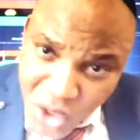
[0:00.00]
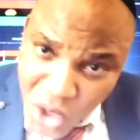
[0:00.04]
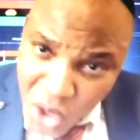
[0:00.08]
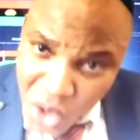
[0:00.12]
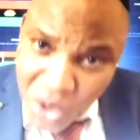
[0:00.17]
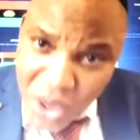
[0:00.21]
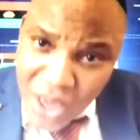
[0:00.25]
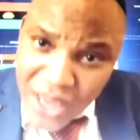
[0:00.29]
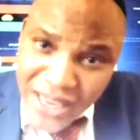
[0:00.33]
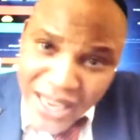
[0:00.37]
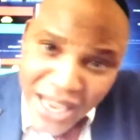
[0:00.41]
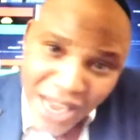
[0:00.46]
You're
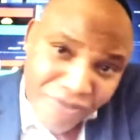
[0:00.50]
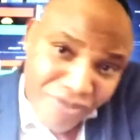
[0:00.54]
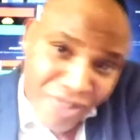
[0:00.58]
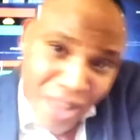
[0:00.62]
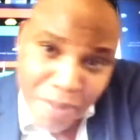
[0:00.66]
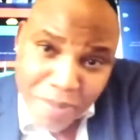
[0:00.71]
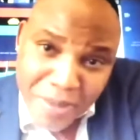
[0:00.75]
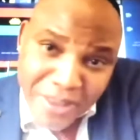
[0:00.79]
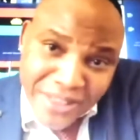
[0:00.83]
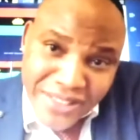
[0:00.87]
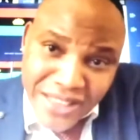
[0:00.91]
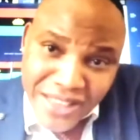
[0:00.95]
going
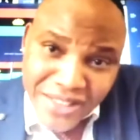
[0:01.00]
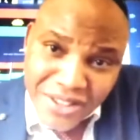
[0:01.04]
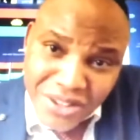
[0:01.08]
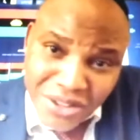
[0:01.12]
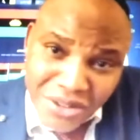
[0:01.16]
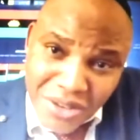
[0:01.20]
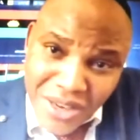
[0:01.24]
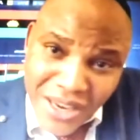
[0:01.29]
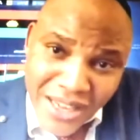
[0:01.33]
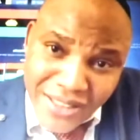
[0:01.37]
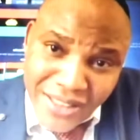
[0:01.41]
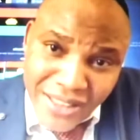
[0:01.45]
after Patience
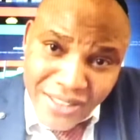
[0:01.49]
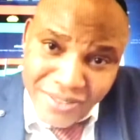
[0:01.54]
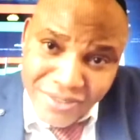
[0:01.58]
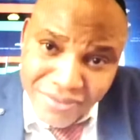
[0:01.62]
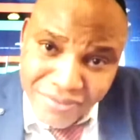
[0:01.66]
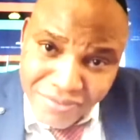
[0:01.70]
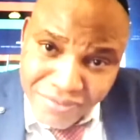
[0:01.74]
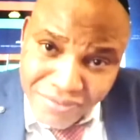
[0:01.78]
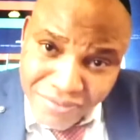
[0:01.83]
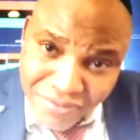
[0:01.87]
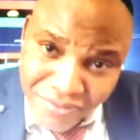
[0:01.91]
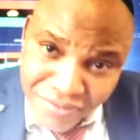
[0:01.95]
Jonathan.
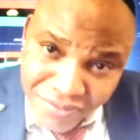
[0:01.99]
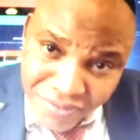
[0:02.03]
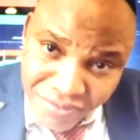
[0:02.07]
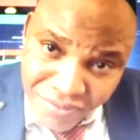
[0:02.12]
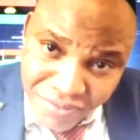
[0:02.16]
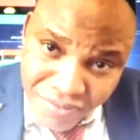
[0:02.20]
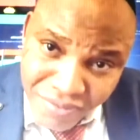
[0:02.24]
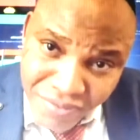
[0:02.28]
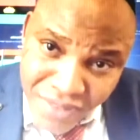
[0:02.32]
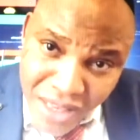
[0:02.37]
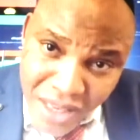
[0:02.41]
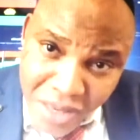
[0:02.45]

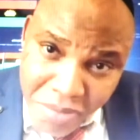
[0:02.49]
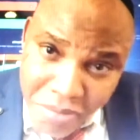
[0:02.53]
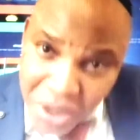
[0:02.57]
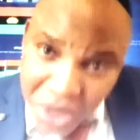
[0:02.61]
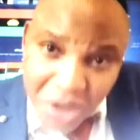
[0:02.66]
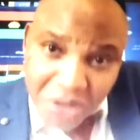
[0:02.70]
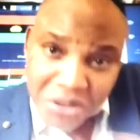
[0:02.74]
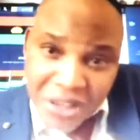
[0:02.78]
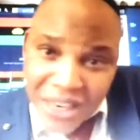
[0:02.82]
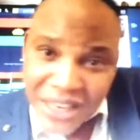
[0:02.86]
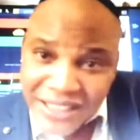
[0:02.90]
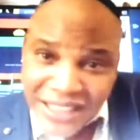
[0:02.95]

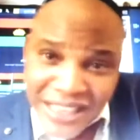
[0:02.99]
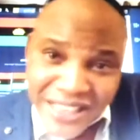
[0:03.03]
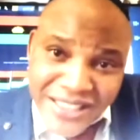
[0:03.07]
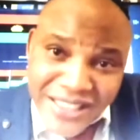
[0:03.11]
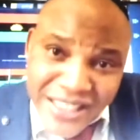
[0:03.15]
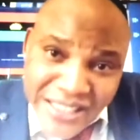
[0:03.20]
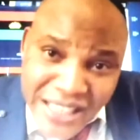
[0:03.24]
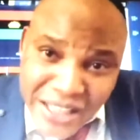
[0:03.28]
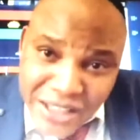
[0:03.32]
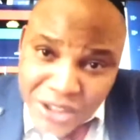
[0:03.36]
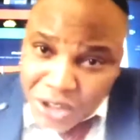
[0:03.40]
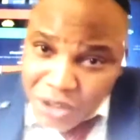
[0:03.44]
Because Jonathan
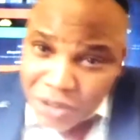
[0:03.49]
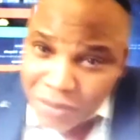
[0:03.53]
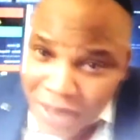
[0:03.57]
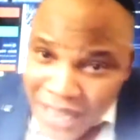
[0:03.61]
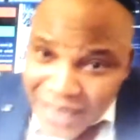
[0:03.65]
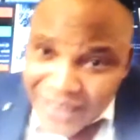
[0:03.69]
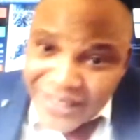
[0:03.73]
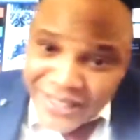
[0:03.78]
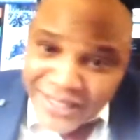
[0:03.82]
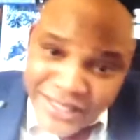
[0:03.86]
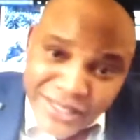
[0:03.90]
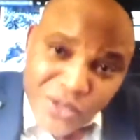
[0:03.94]
is a
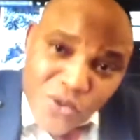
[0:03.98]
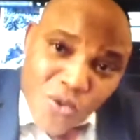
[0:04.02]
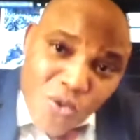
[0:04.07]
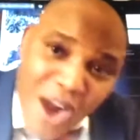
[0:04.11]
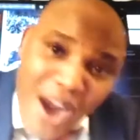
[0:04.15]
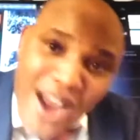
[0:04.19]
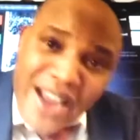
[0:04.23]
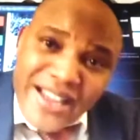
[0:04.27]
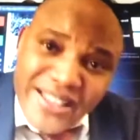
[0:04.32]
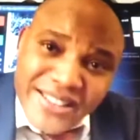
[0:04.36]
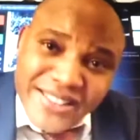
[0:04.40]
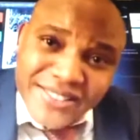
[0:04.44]
gentleman, he's
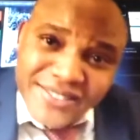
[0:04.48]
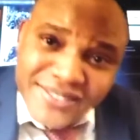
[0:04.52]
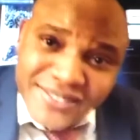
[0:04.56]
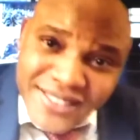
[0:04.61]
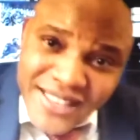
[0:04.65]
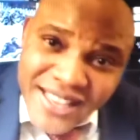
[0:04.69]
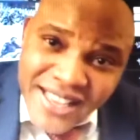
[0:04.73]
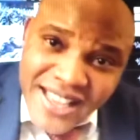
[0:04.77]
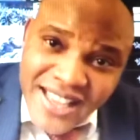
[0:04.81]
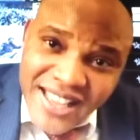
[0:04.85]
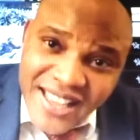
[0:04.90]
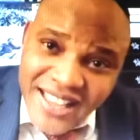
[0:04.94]
quiet.
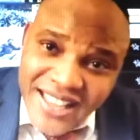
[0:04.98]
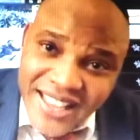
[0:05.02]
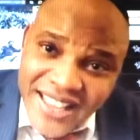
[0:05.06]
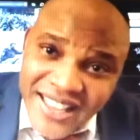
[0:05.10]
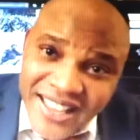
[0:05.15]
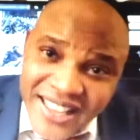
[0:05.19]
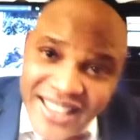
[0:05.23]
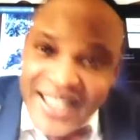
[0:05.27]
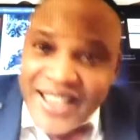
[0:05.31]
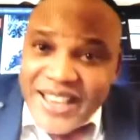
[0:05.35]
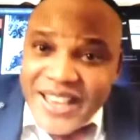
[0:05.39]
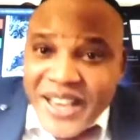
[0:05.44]

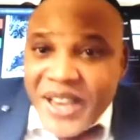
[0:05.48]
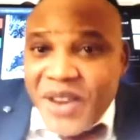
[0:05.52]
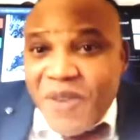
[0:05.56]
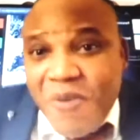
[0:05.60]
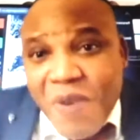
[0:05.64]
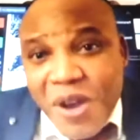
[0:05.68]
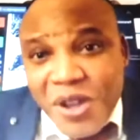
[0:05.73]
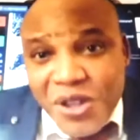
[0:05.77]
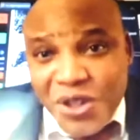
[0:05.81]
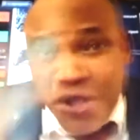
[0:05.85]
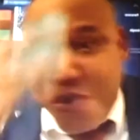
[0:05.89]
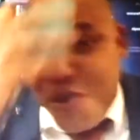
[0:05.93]
He
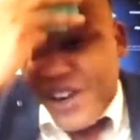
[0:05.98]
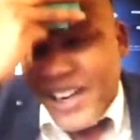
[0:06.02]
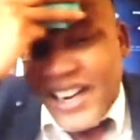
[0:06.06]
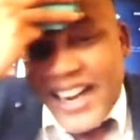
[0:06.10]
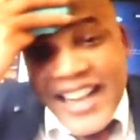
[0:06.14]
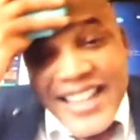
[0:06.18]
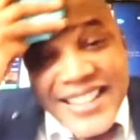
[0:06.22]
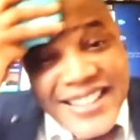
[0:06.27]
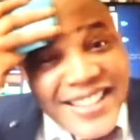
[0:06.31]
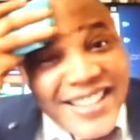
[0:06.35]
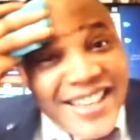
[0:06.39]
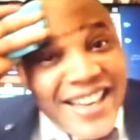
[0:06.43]
wants one
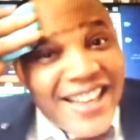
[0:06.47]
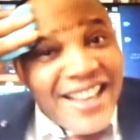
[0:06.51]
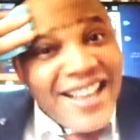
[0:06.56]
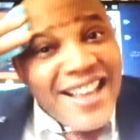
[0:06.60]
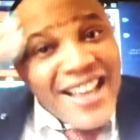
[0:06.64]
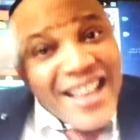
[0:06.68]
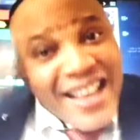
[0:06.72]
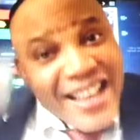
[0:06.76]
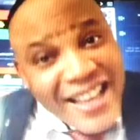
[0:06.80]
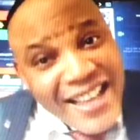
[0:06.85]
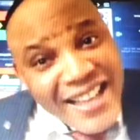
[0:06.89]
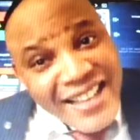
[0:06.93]
Nigeria.
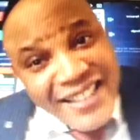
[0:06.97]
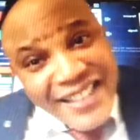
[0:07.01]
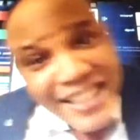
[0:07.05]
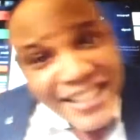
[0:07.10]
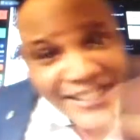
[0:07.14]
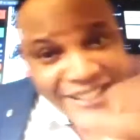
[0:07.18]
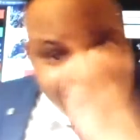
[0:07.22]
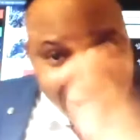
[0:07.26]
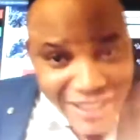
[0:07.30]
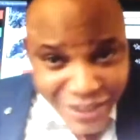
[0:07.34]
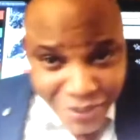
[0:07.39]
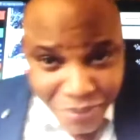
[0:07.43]
He's a
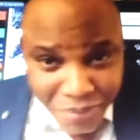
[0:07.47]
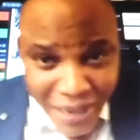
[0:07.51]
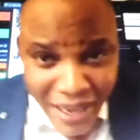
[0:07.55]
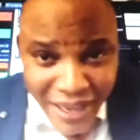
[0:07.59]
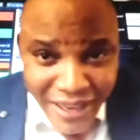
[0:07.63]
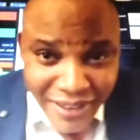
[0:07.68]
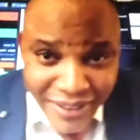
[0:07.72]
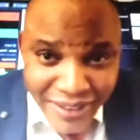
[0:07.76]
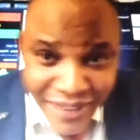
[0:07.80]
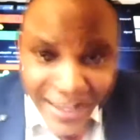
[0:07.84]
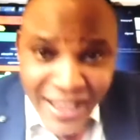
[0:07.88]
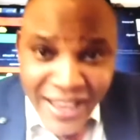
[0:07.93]

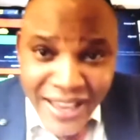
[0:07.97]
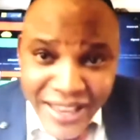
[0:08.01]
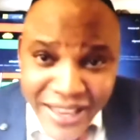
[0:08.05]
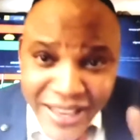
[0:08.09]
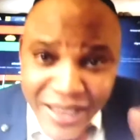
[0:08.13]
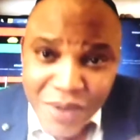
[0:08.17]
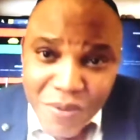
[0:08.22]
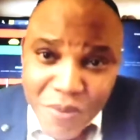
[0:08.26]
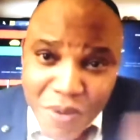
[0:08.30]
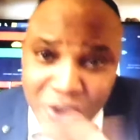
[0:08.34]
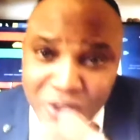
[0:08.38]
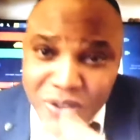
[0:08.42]
statesman.
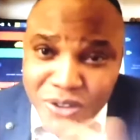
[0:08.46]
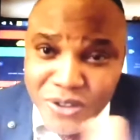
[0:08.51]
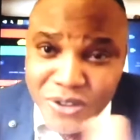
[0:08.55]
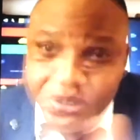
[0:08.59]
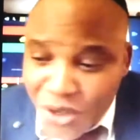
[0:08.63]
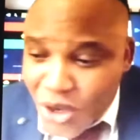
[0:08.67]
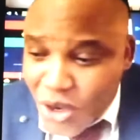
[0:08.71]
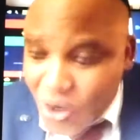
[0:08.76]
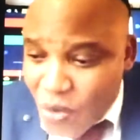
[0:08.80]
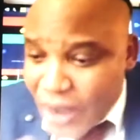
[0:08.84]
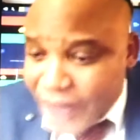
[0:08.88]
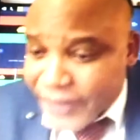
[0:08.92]
He
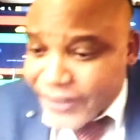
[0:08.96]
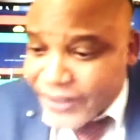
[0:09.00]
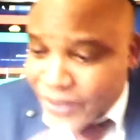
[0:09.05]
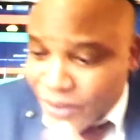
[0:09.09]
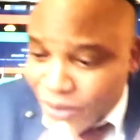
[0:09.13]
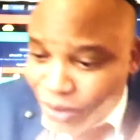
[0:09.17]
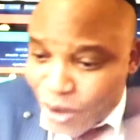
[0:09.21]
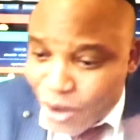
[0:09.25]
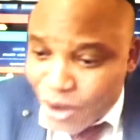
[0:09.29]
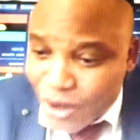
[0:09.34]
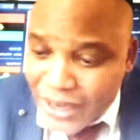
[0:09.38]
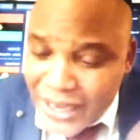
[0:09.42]
wants UN
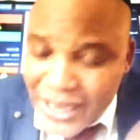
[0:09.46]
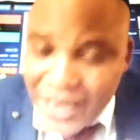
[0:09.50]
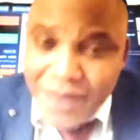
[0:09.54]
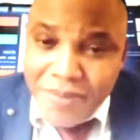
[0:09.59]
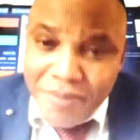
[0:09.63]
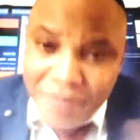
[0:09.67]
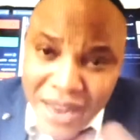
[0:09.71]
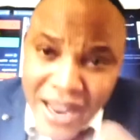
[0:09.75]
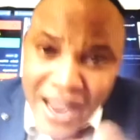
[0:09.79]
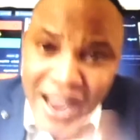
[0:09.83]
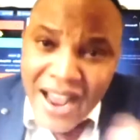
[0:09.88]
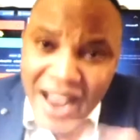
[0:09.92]
to call
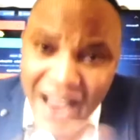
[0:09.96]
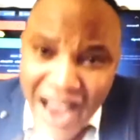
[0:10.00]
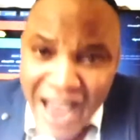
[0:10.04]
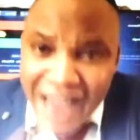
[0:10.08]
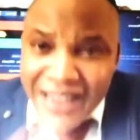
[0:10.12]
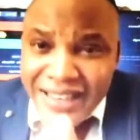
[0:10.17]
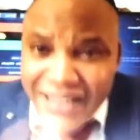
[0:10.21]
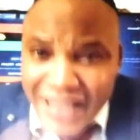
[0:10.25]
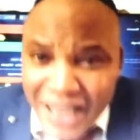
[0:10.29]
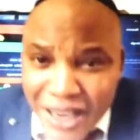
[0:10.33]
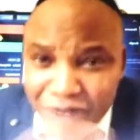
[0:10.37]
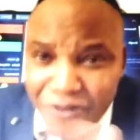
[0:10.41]
him
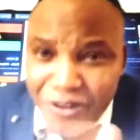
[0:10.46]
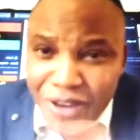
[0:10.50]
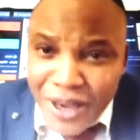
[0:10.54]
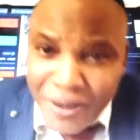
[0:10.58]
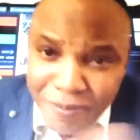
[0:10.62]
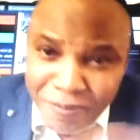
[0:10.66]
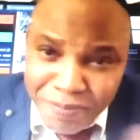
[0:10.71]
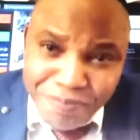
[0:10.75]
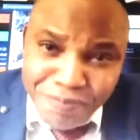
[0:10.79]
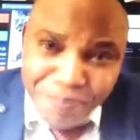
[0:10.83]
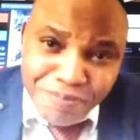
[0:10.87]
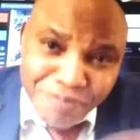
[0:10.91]
and give
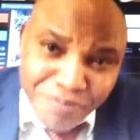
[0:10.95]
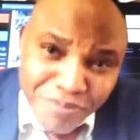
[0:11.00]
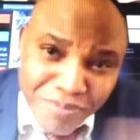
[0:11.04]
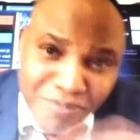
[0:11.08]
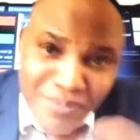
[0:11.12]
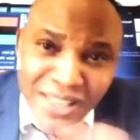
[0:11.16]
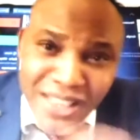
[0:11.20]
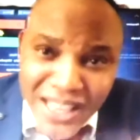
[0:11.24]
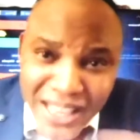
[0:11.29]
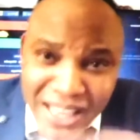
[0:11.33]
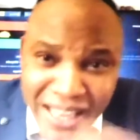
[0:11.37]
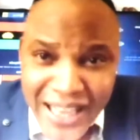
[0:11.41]

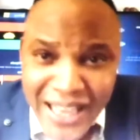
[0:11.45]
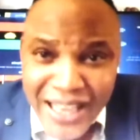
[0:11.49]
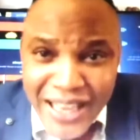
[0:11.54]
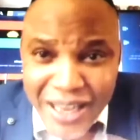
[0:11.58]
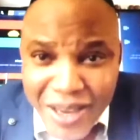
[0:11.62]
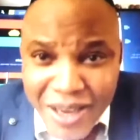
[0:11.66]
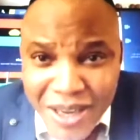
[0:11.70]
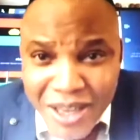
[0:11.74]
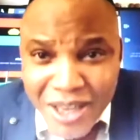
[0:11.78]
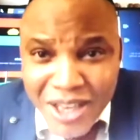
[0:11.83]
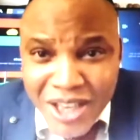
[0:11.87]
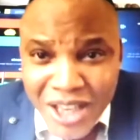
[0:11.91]
him
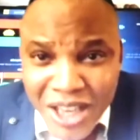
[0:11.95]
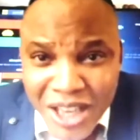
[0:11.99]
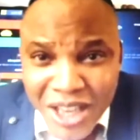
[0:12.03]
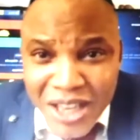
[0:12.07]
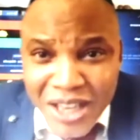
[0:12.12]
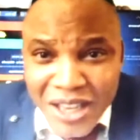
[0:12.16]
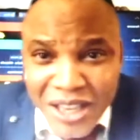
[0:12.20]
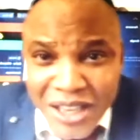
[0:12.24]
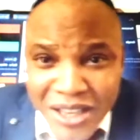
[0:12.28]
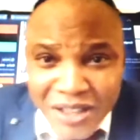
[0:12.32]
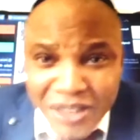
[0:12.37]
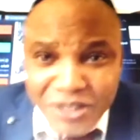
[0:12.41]

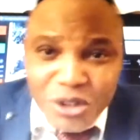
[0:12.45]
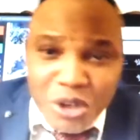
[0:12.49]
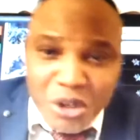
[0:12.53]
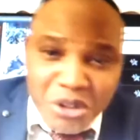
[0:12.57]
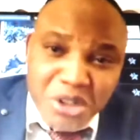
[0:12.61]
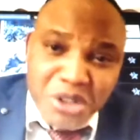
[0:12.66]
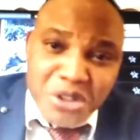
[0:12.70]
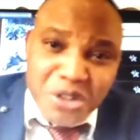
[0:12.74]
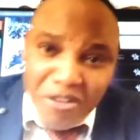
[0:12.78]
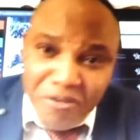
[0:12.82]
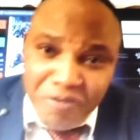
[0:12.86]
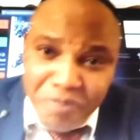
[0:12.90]

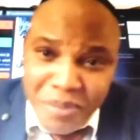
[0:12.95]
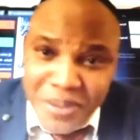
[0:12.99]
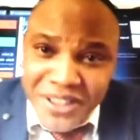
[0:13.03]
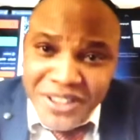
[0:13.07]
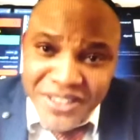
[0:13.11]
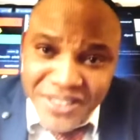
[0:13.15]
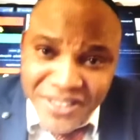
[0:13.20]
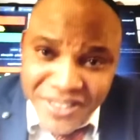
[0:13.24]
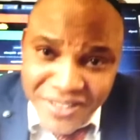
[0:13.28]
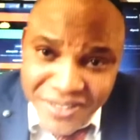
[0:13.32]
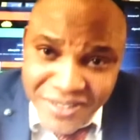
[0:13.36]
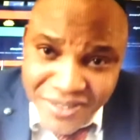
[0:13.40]
justice of
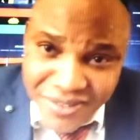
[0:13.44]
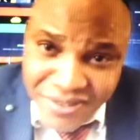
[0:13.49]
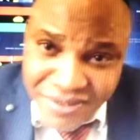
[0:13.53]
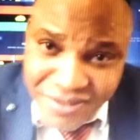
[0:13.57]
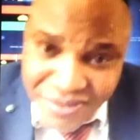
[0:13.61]
peace.